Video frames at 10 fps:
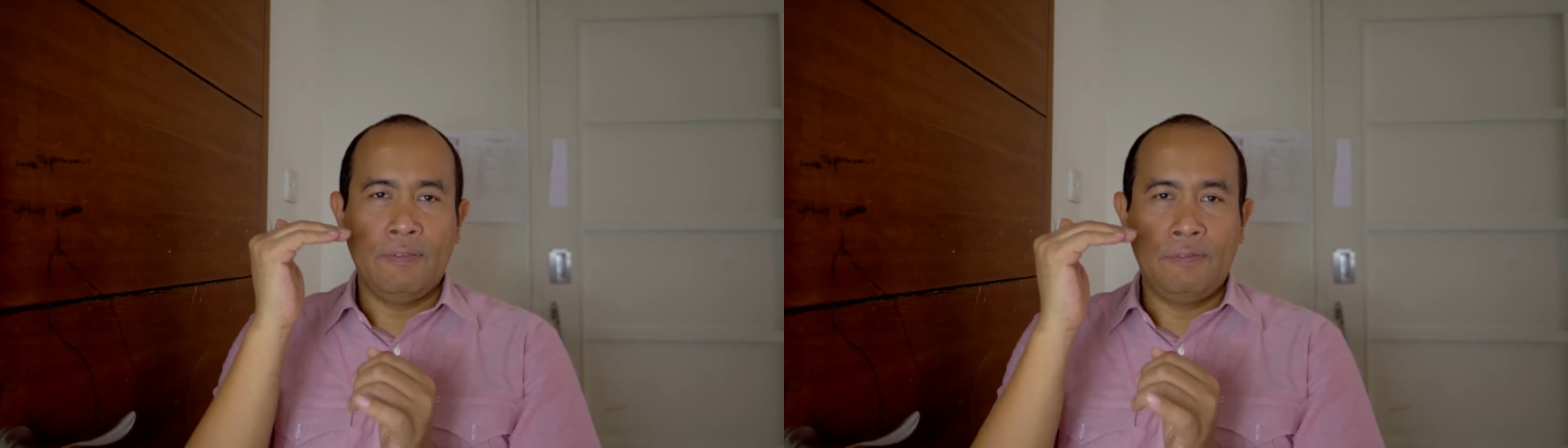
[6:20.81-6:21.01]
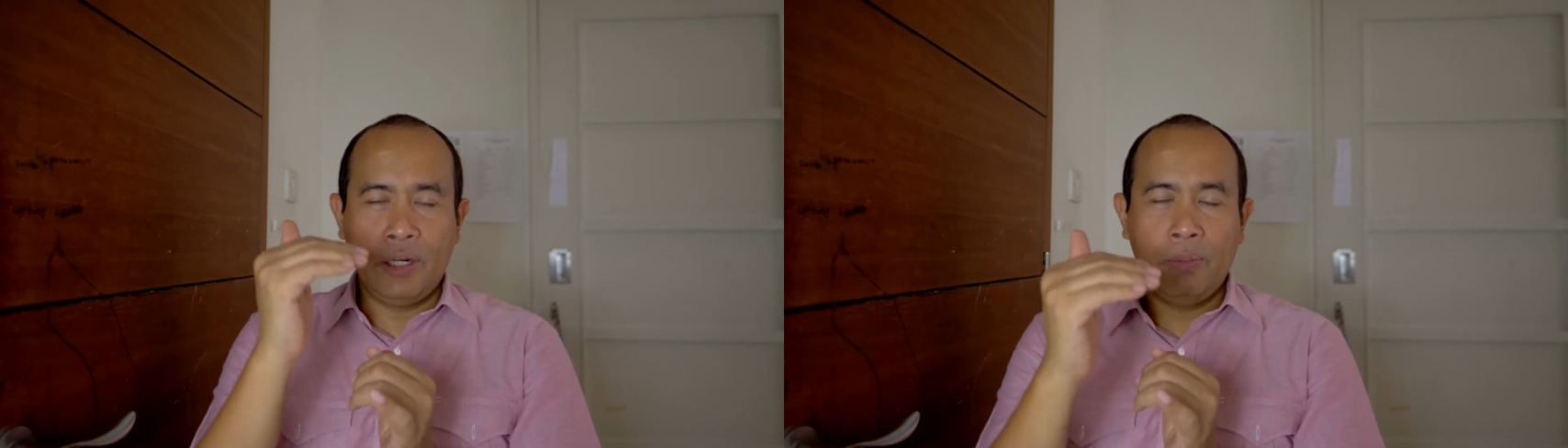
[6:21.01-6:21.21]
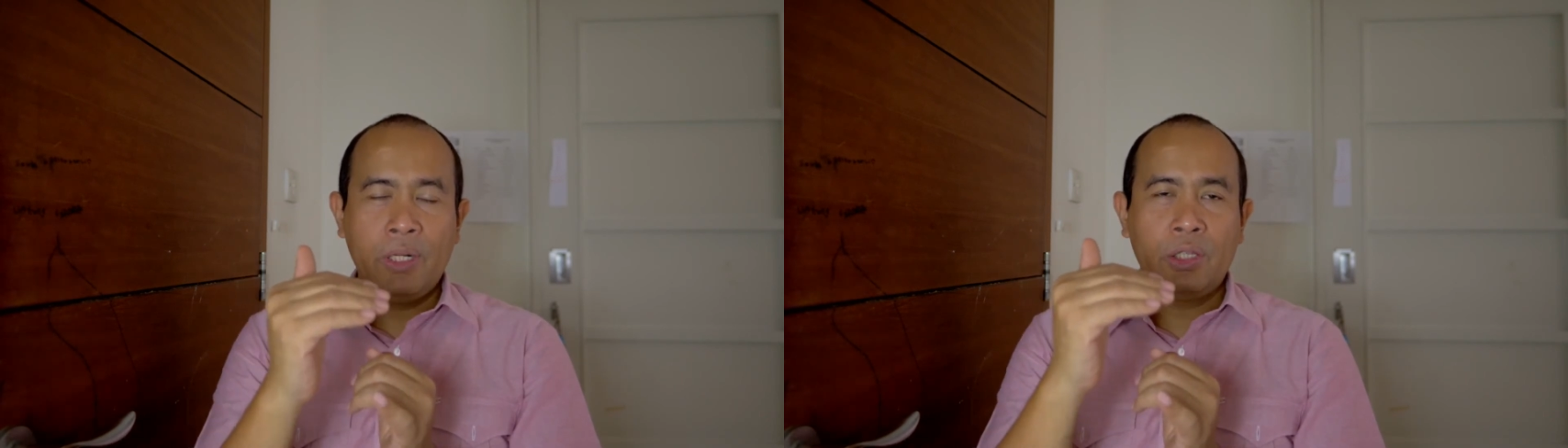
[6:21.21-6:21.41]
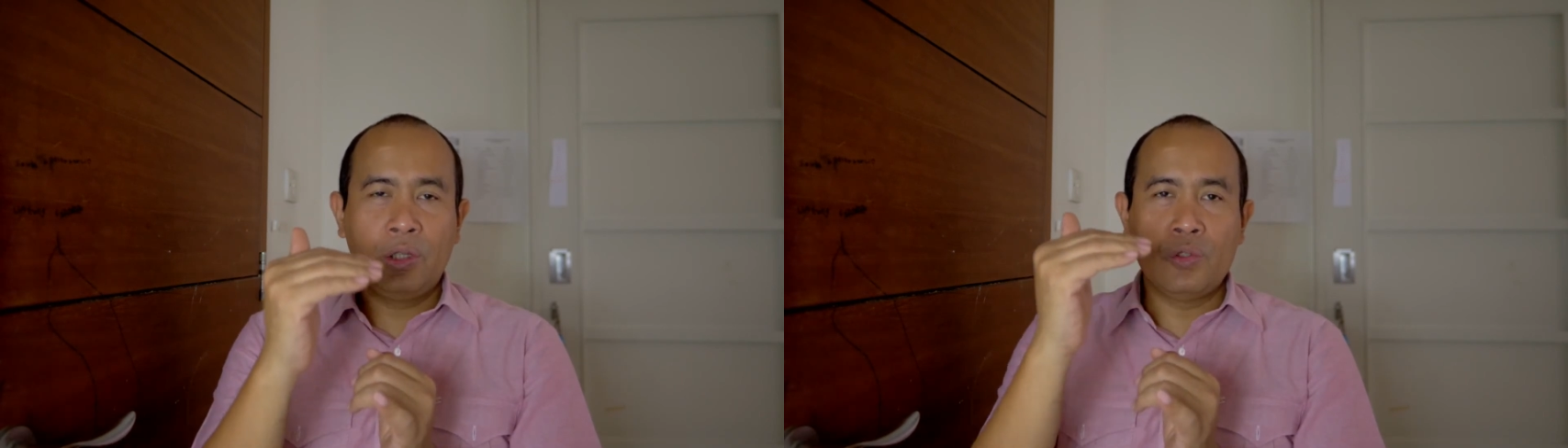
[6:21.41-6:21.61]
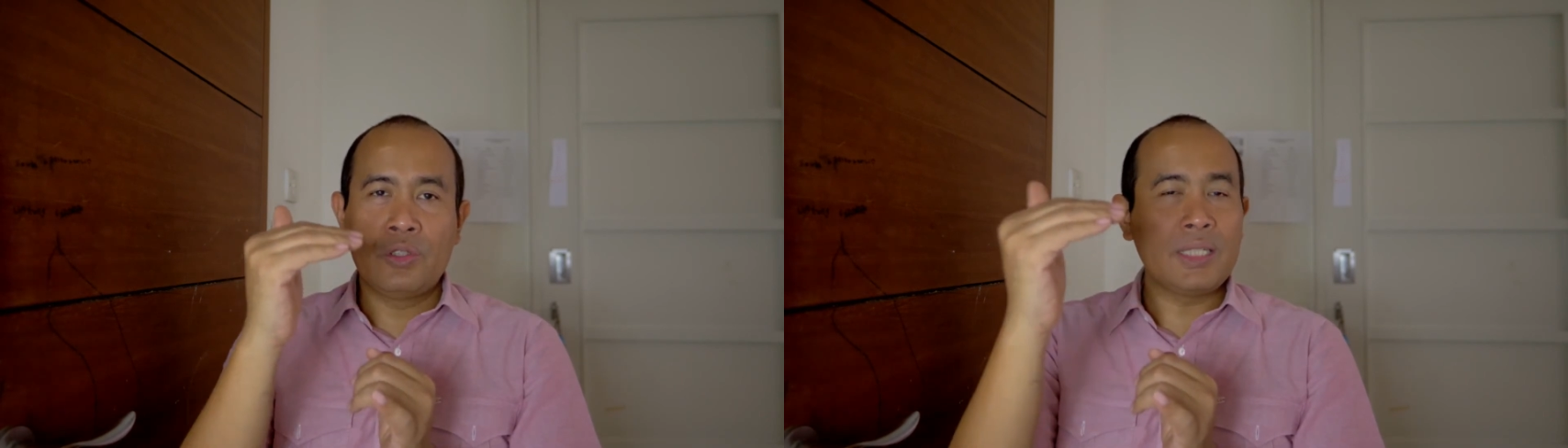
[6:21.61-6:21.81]
frame rate
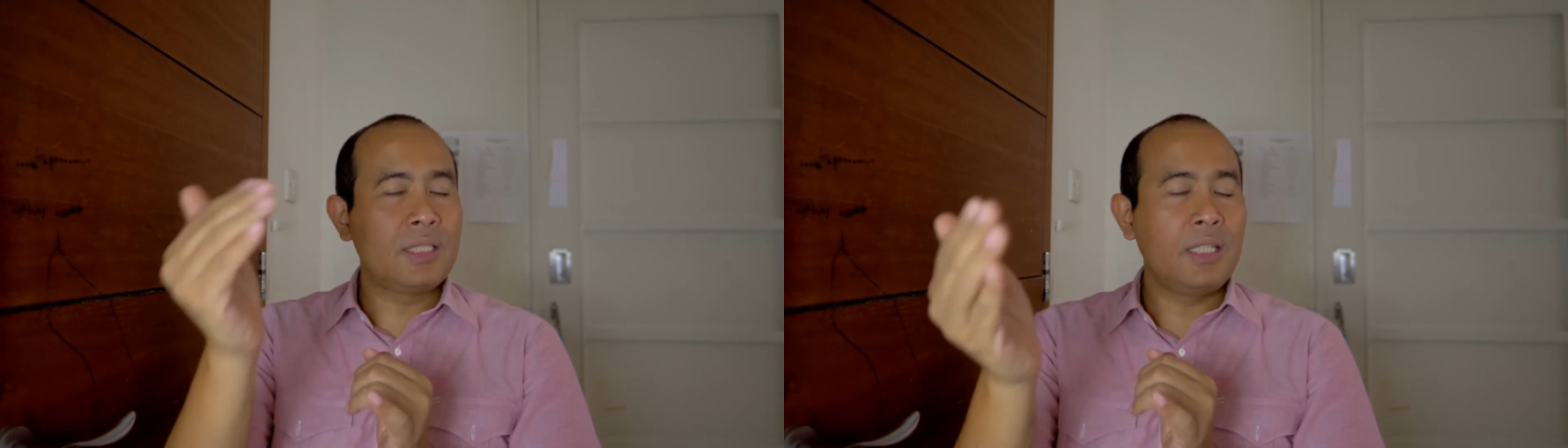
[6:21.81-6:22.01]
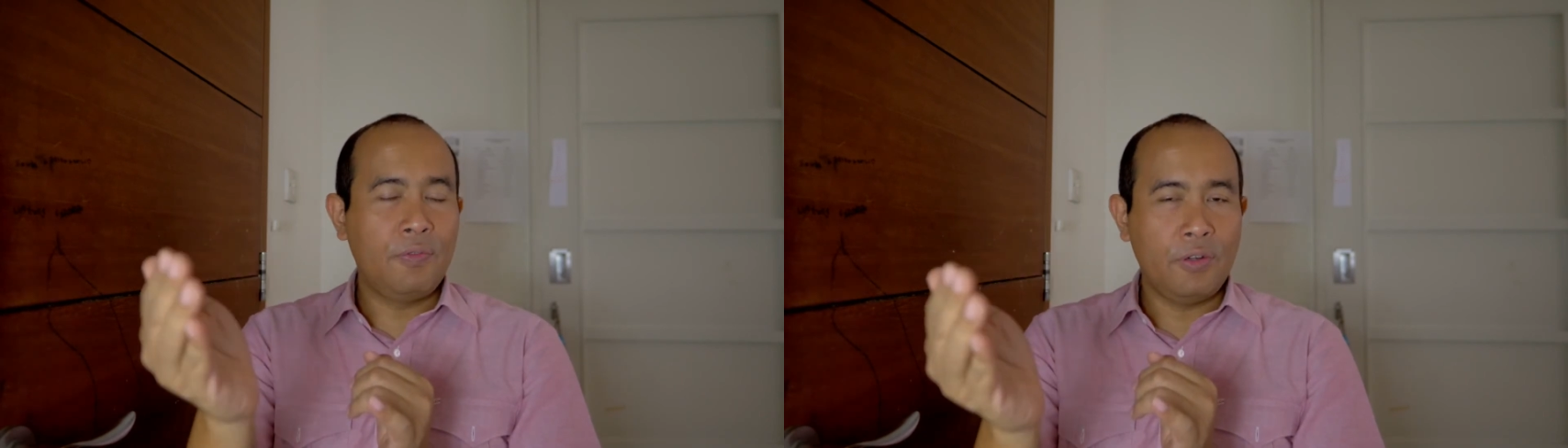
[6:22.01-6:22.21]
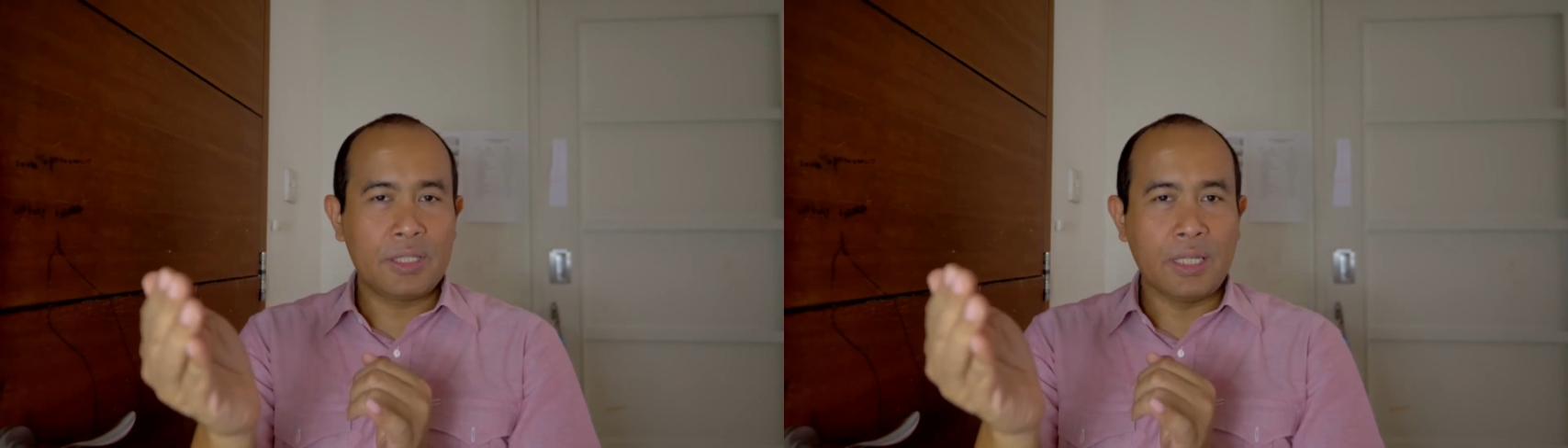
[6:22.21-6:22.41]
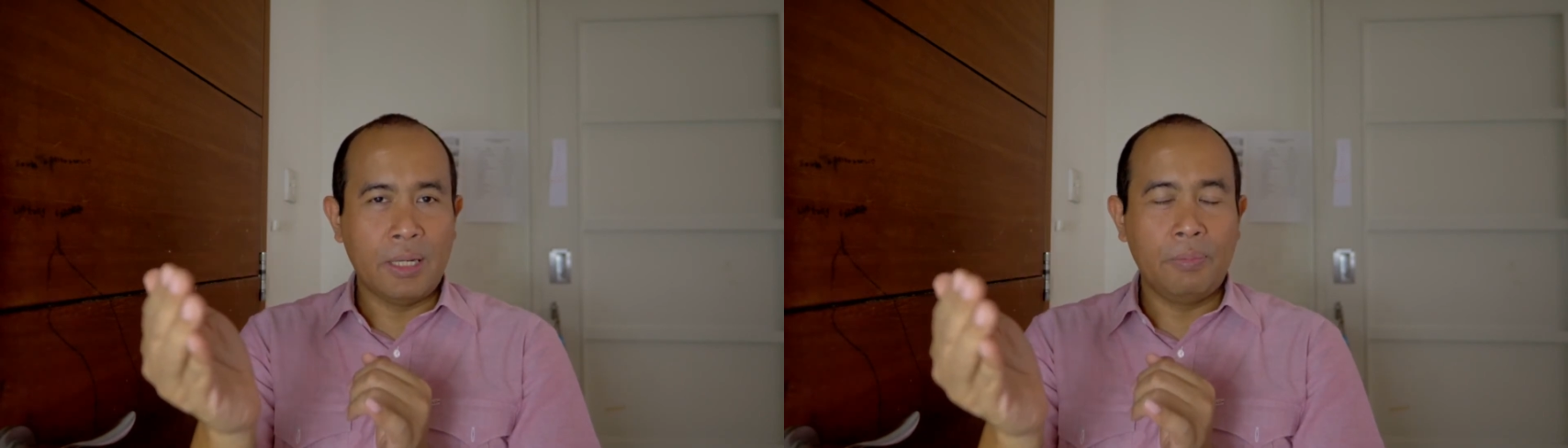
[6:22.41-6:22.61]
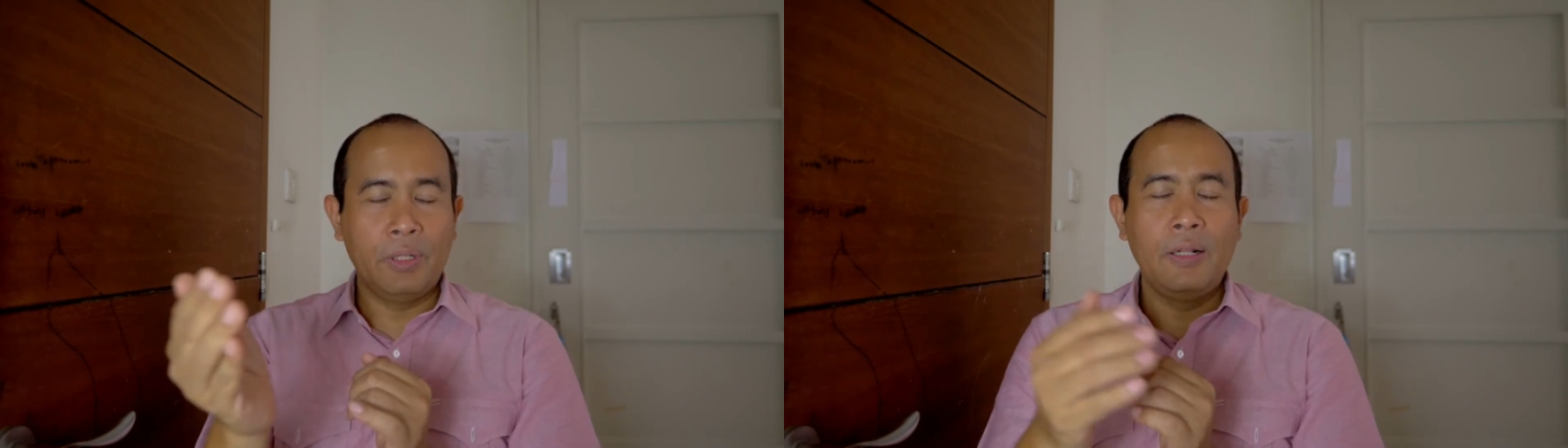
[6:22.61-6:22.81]
to 60, for
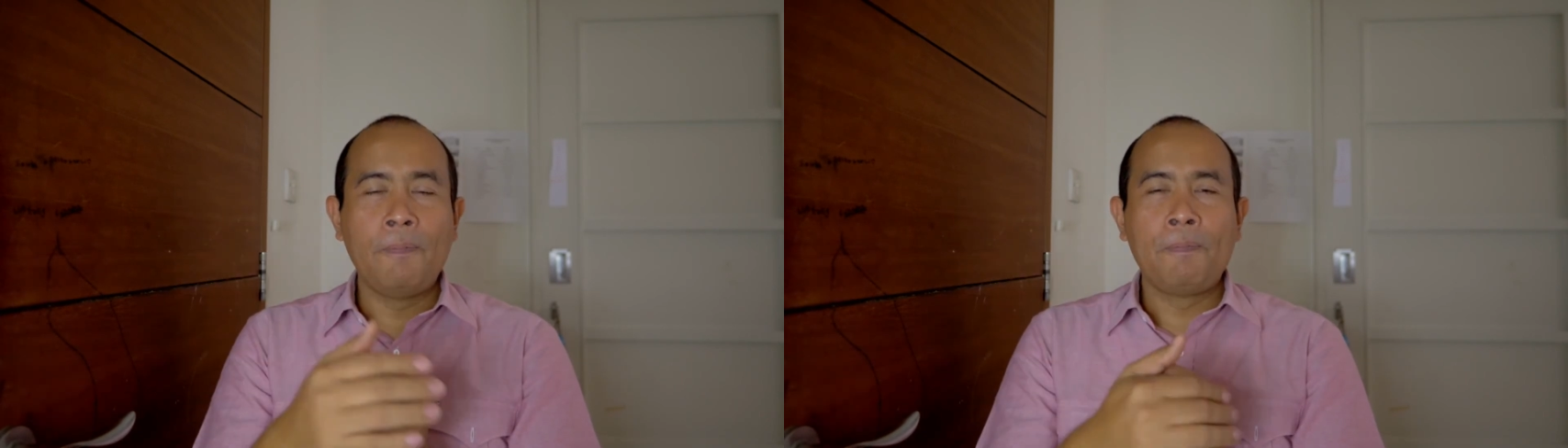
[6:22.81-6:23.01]
example,